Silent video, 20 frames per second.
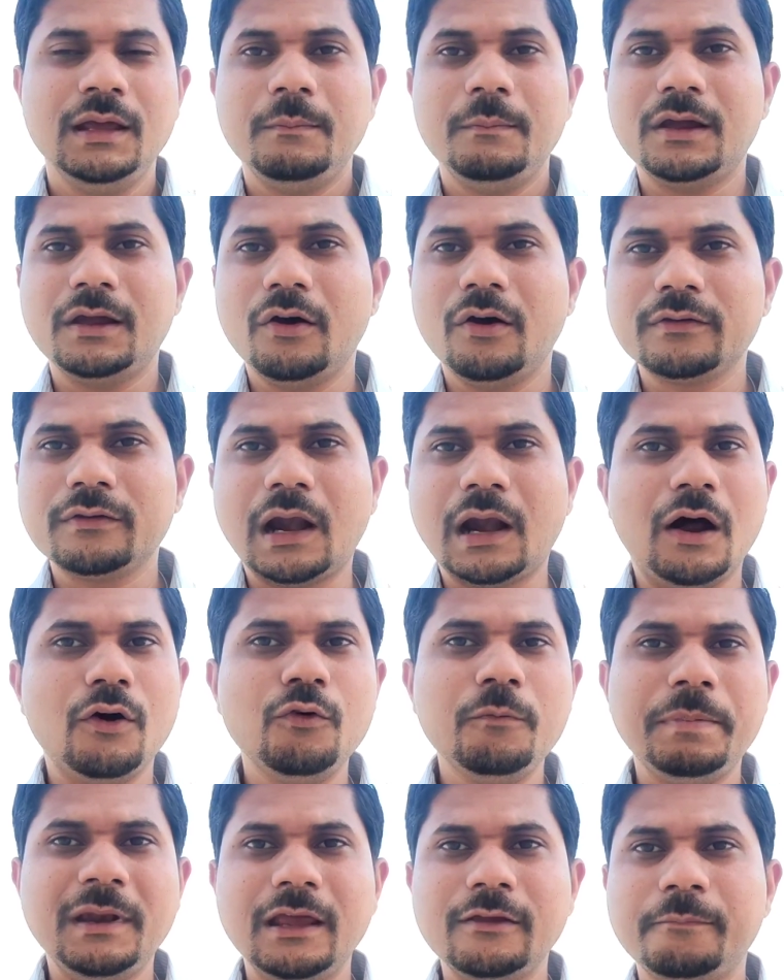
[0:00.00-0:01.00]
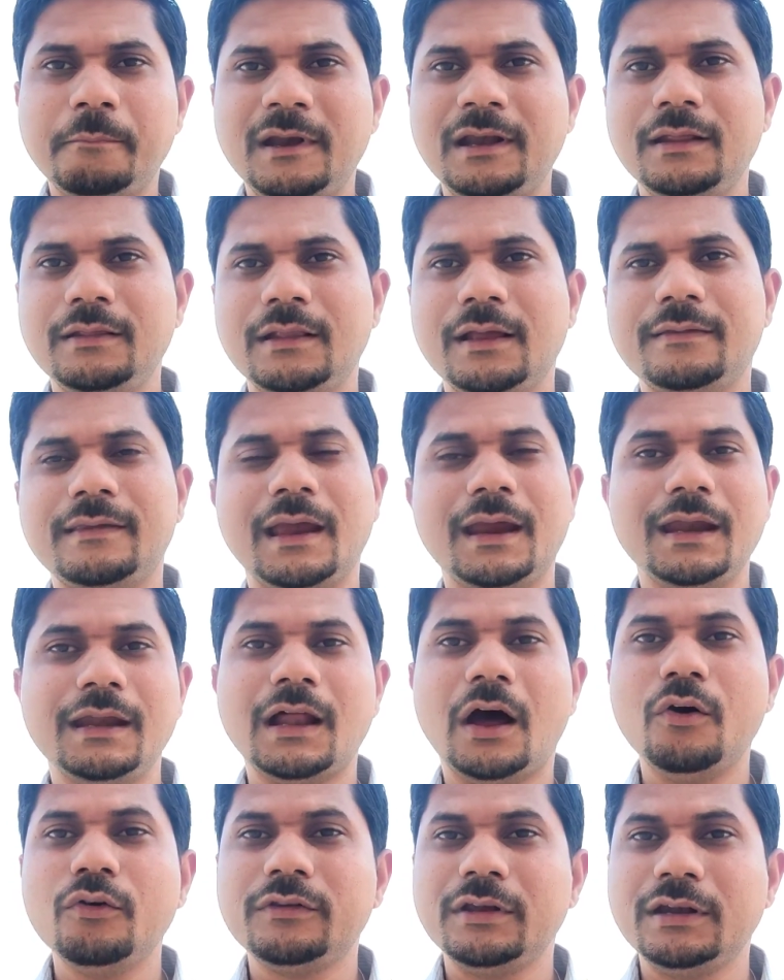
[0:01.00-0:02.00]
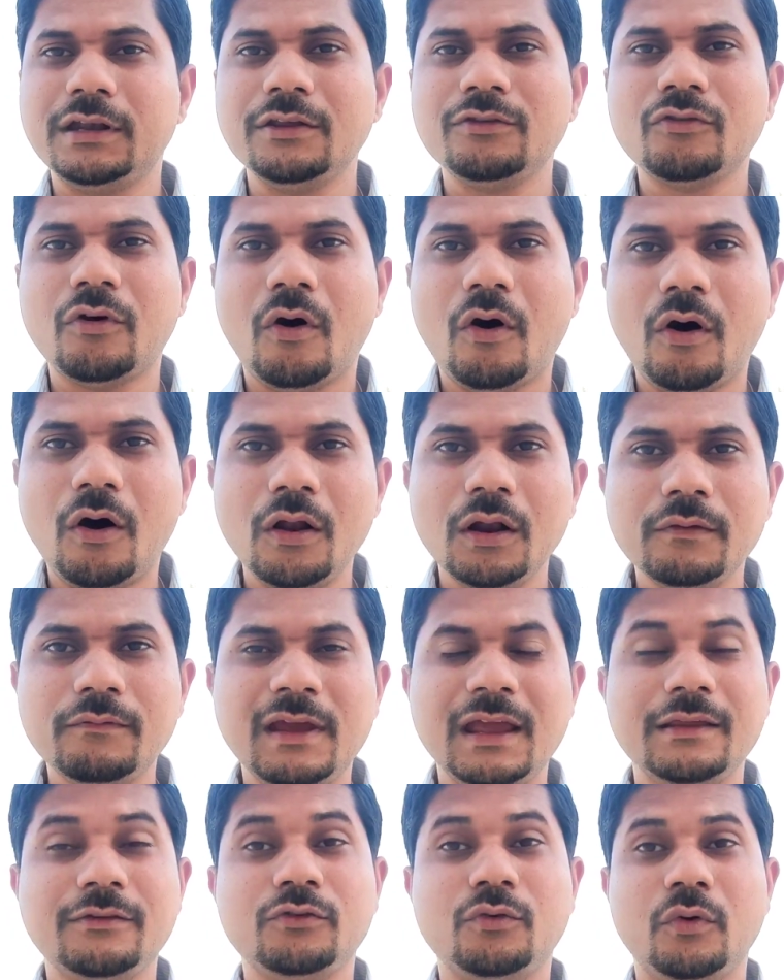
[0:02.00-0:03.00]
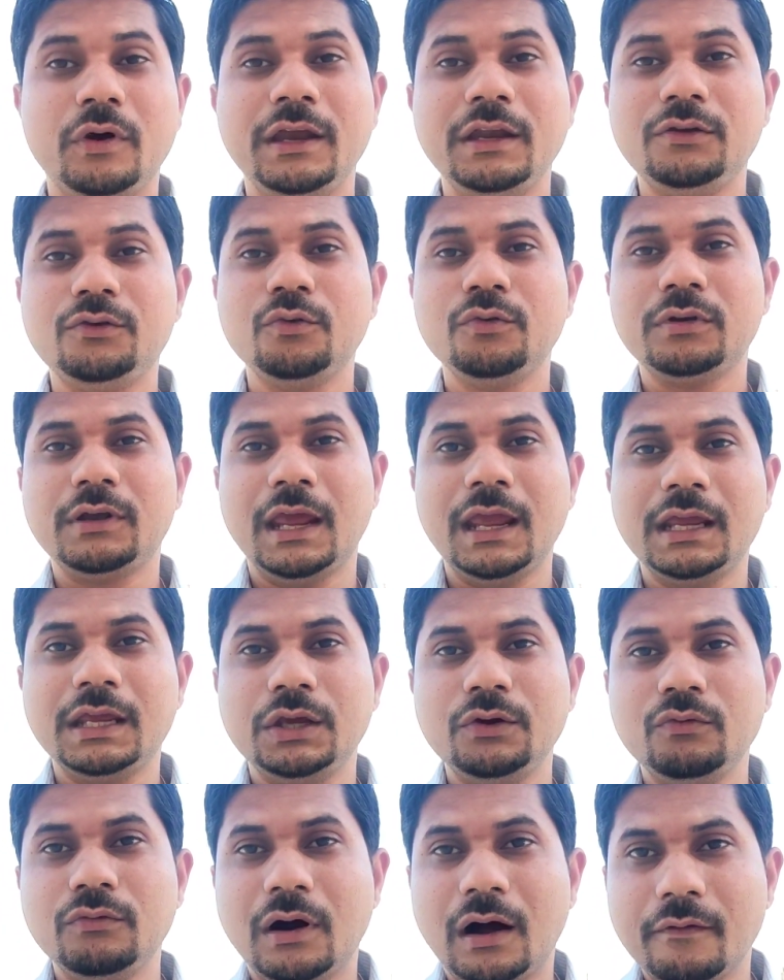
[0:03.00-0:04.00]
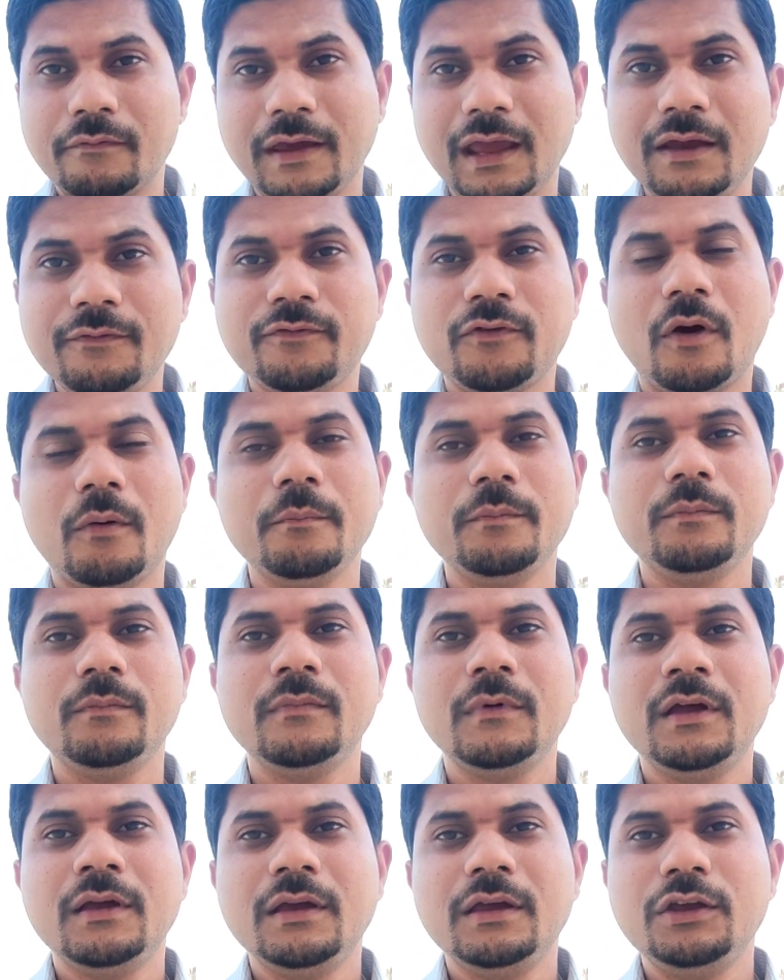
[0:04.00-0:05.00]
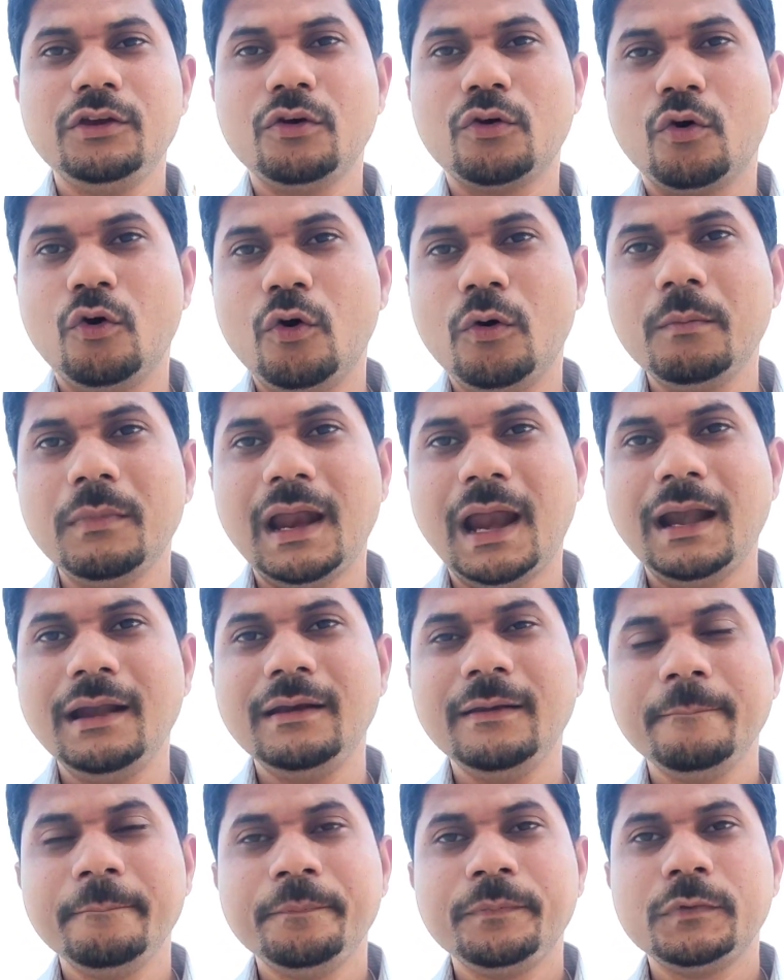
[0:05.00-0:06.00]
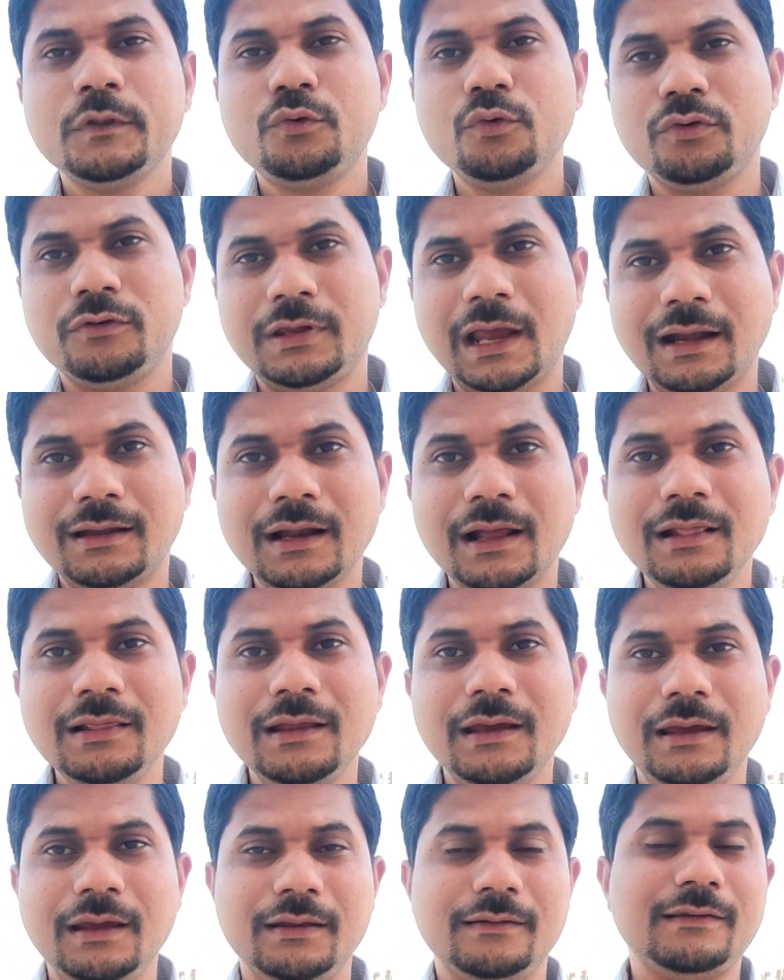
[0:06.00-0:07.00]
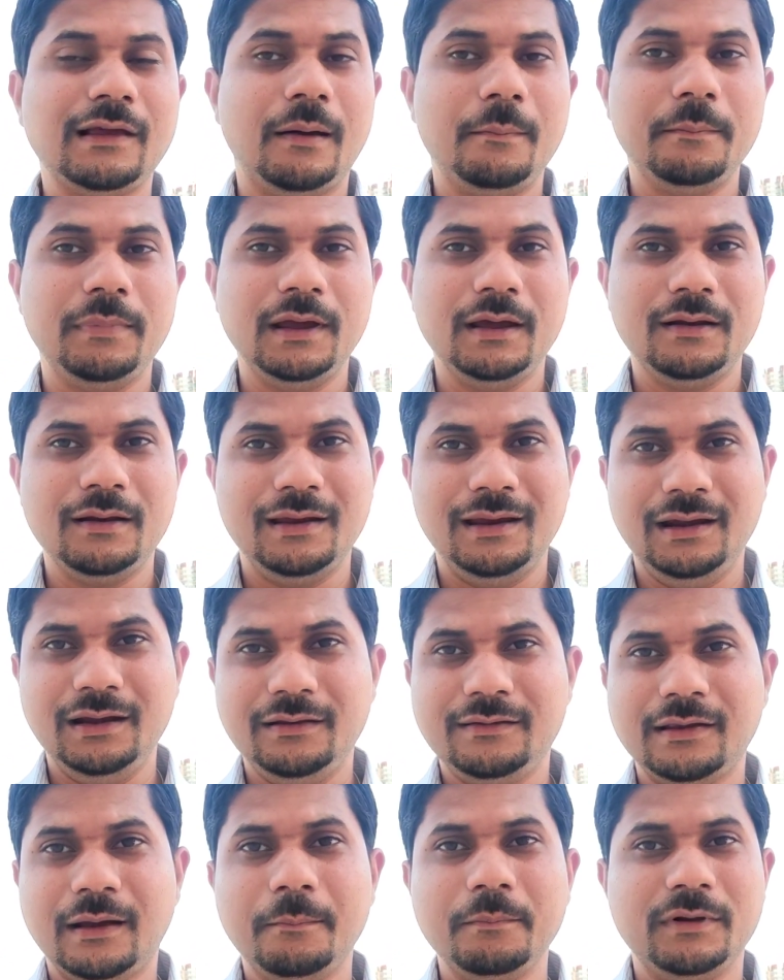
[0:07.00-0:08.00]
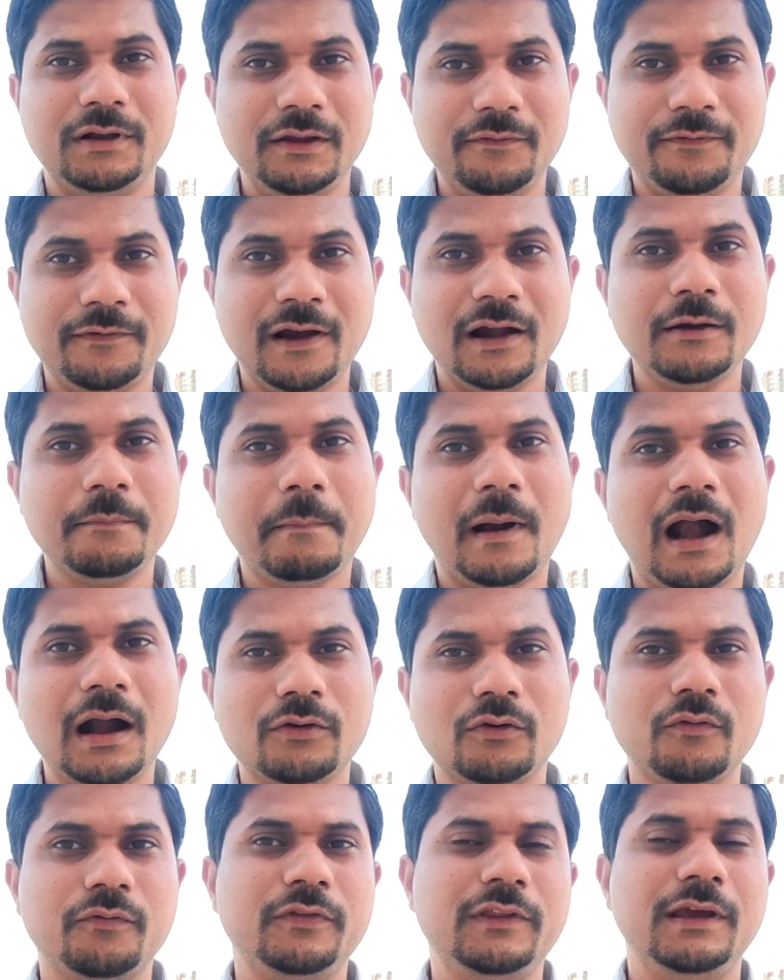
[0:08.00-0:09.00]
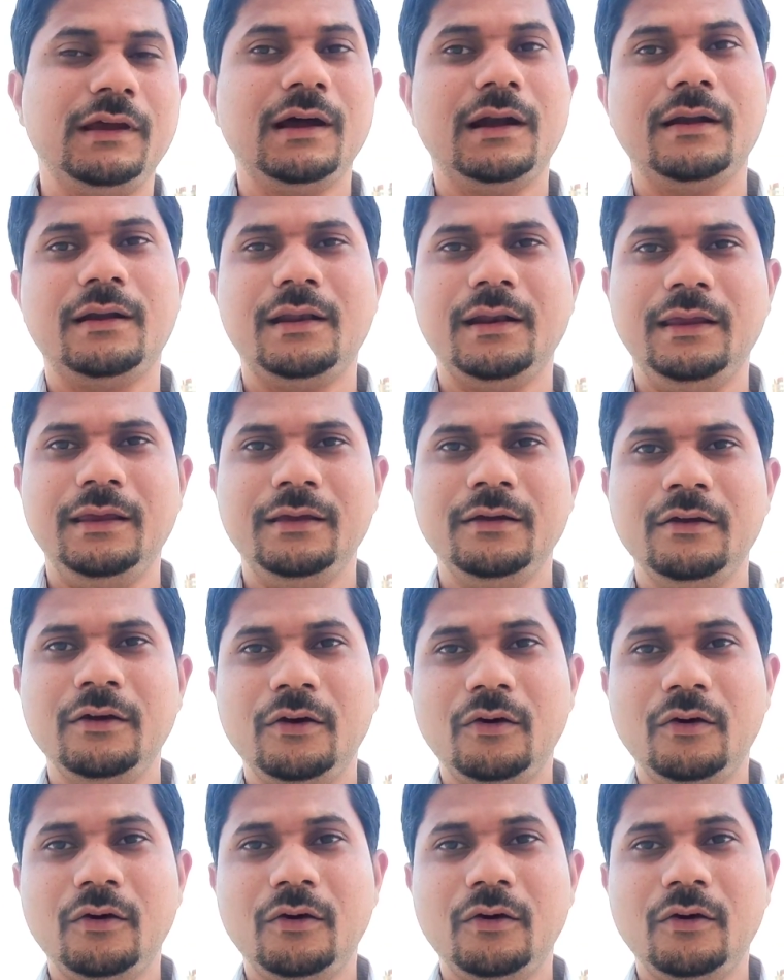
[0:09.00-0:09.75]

Because Rahu placement in the second house, it is always going to take you away from your homeland to settle somewhere in some different part of the country,